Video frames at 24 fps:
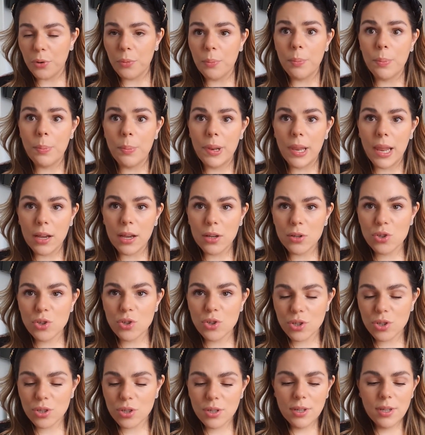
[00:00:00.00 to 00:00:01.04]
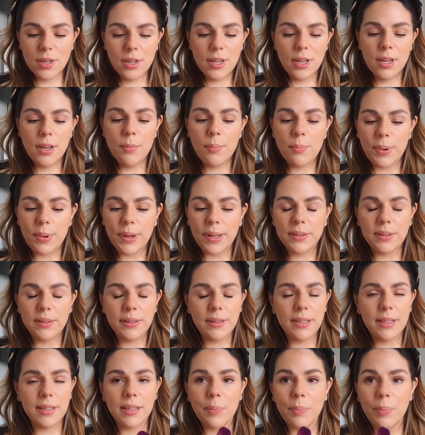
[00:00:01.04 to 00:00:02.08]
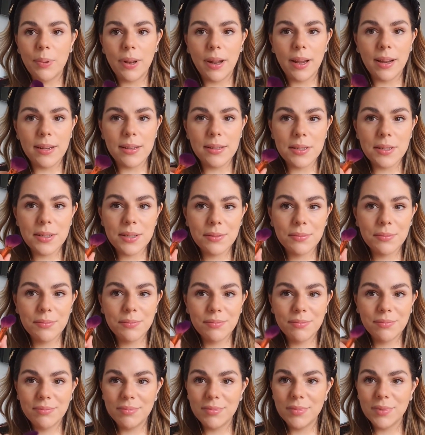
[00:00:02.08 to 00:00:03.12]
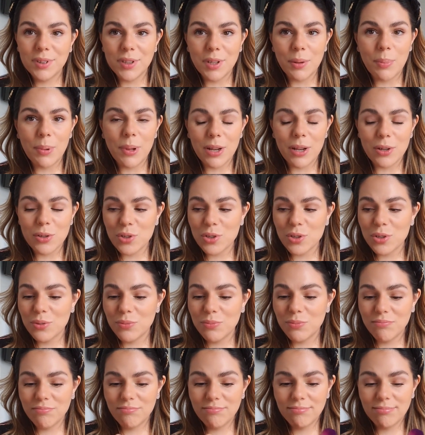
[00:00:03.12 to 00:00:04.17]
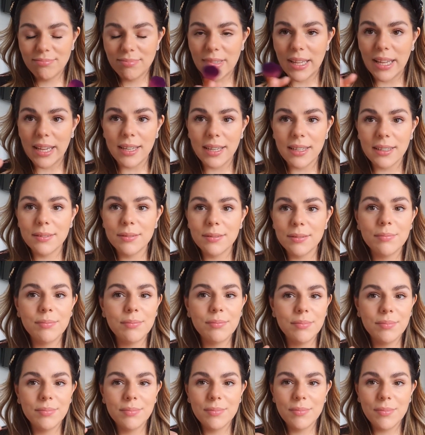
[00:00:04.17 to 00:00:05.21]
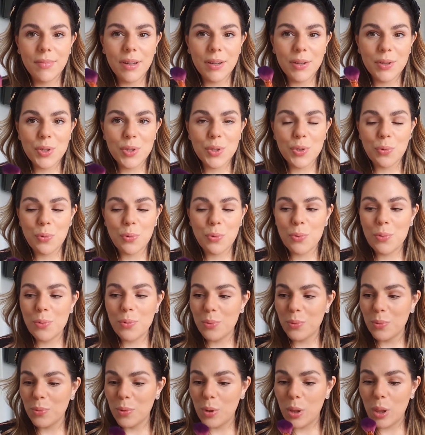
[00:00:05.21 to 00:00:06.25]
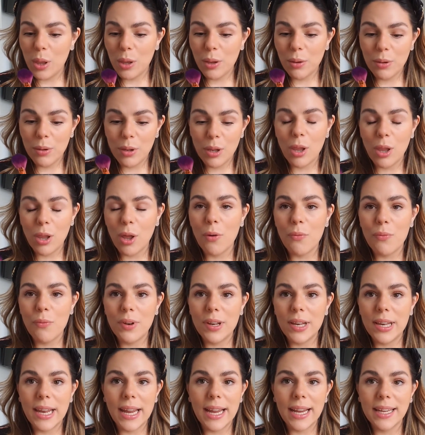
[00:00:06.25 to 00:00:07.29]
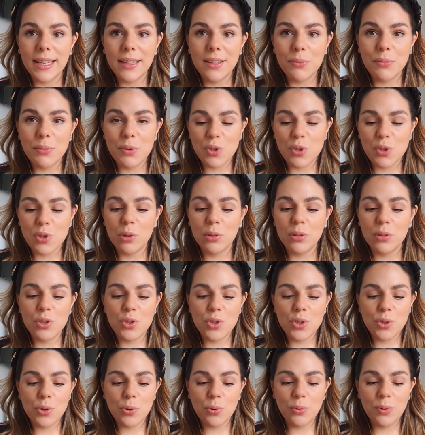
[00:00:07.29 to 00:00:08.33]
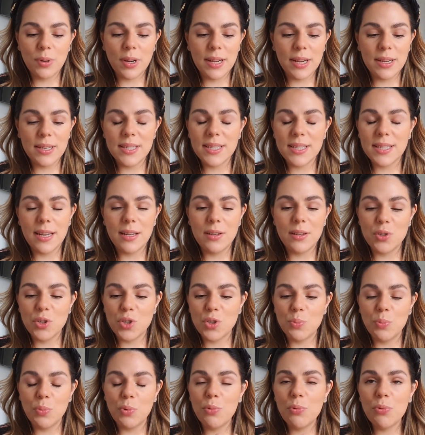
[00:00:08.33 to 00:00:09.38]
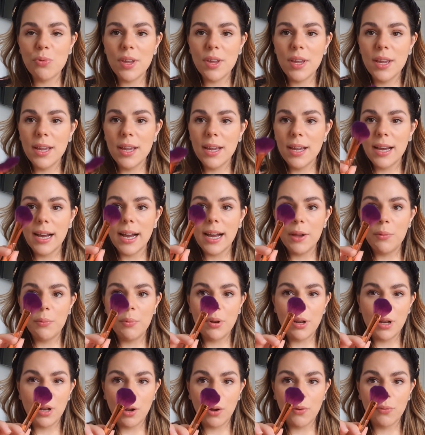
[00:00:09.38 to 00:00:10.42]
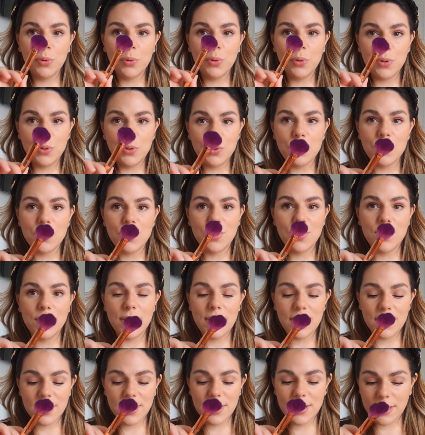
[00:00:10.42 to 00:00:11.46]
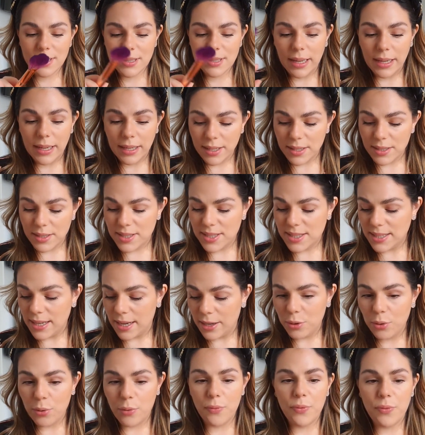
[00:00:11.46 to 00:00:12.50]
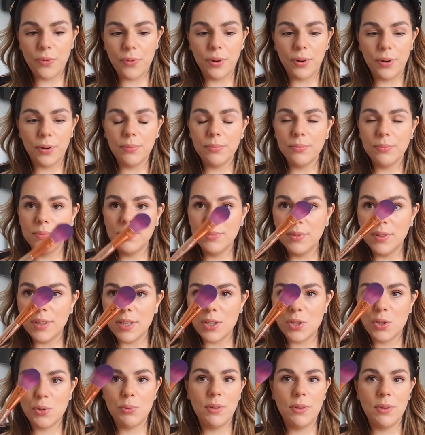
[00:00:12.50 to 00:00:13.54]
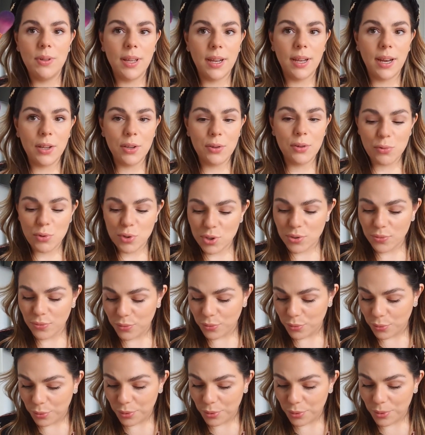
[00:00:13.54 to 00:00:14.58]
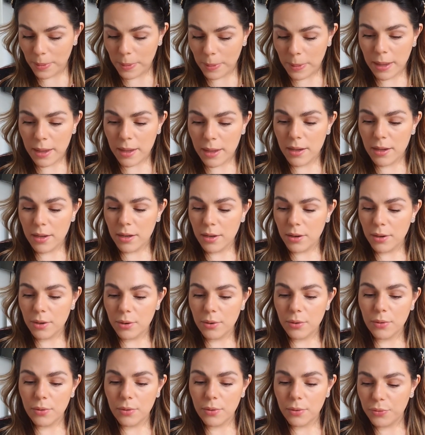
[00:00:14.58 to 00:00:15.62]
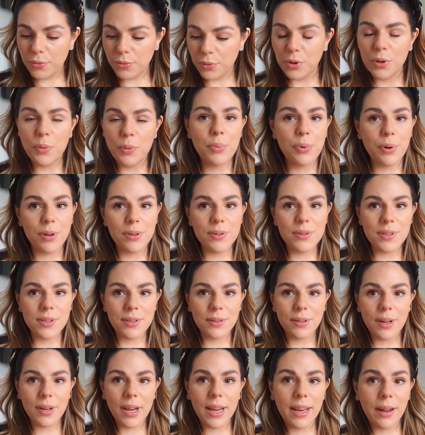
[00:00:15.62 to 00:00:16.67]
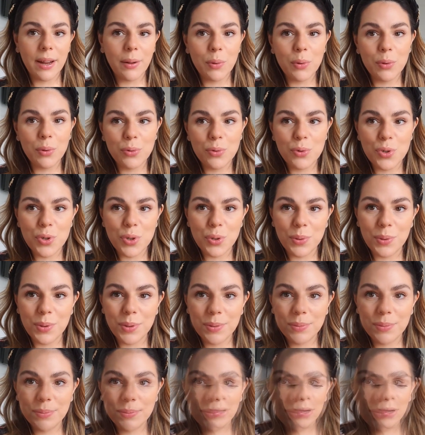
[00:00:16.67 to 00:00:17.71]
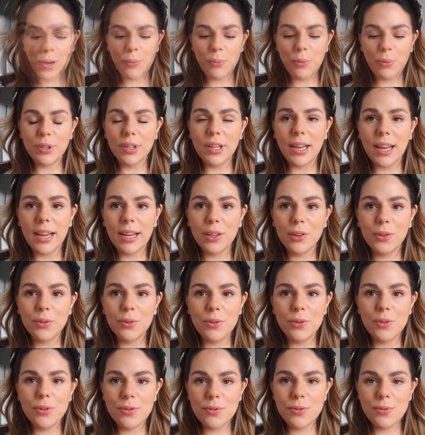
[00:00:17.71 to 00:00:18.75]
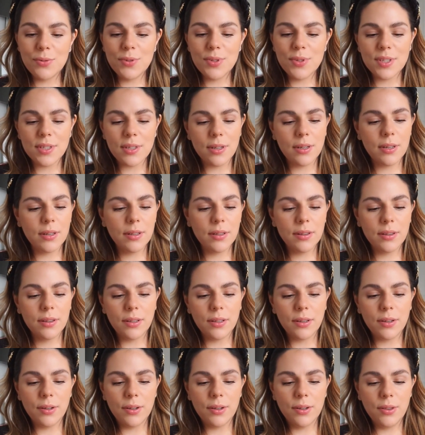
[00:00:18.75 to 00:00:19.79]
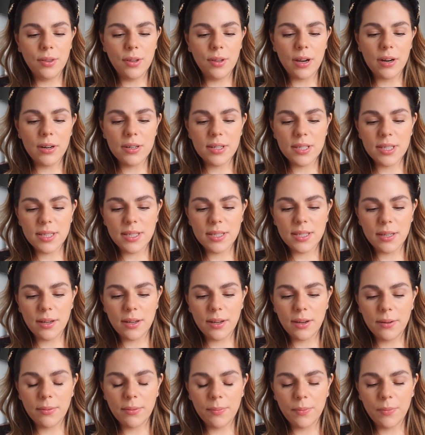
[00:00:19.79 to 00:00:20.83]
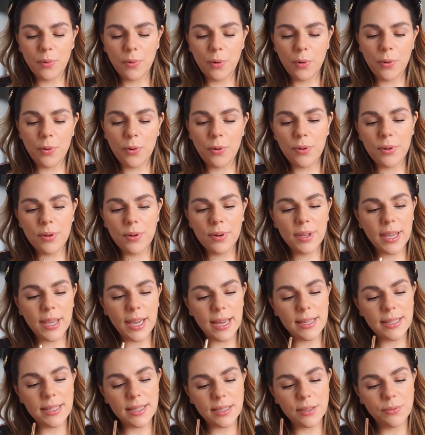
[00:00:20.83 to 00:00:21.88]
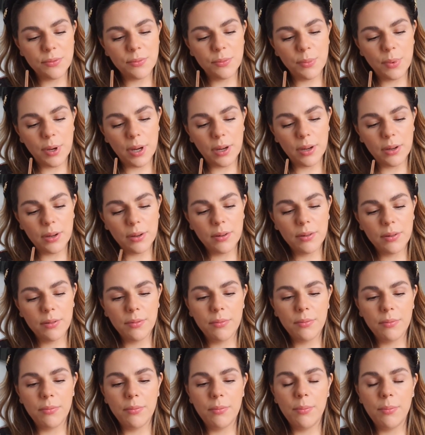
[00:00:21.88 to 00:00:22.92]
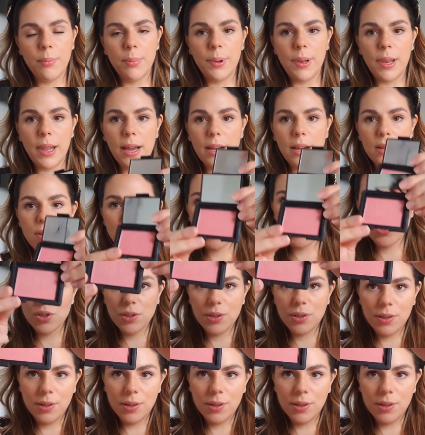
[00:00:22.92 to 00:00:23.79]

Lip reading: blush, but it applies the blush like so lovely, like the result is so nice and smooth. I really love to use this, like, instead of this one that I used for the bronzer, and I'm going to show you. Okay, so I would like to use the Nars Orgasm blush,